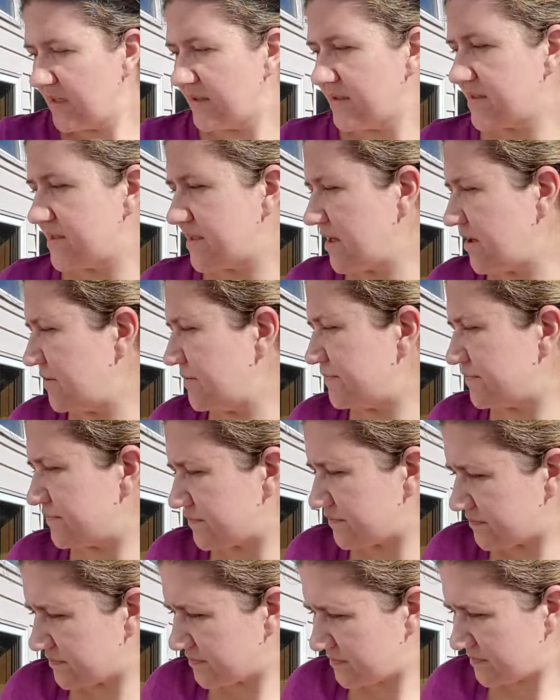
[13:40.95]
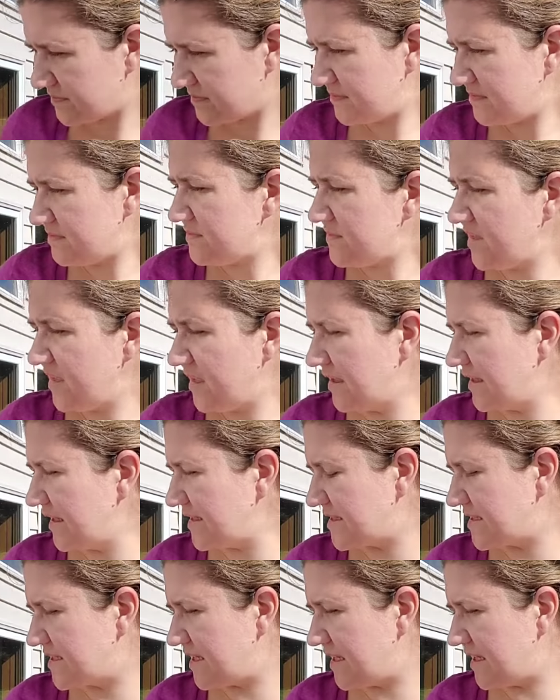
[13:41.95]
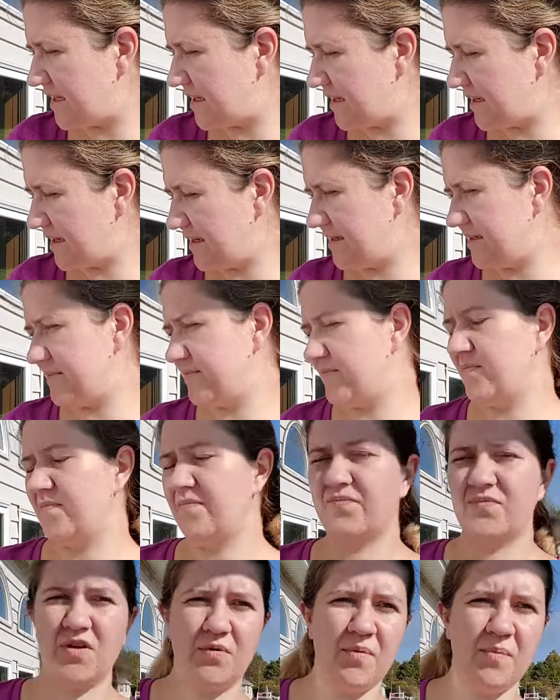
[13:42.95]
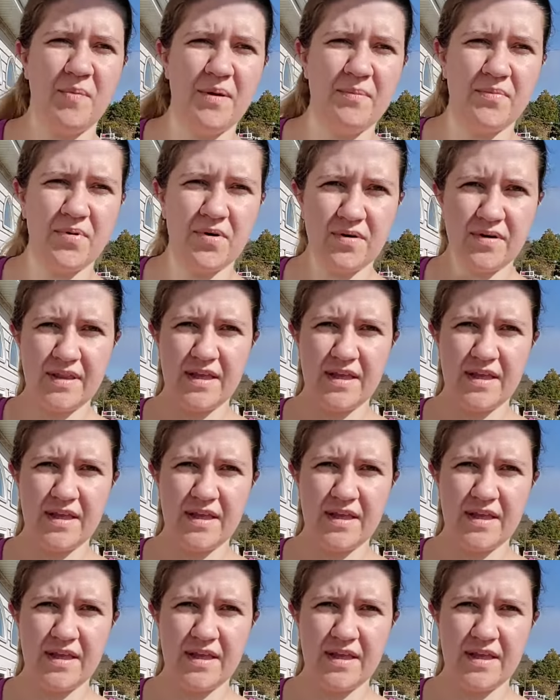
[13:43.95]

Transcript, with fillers: so let's see. Um, remember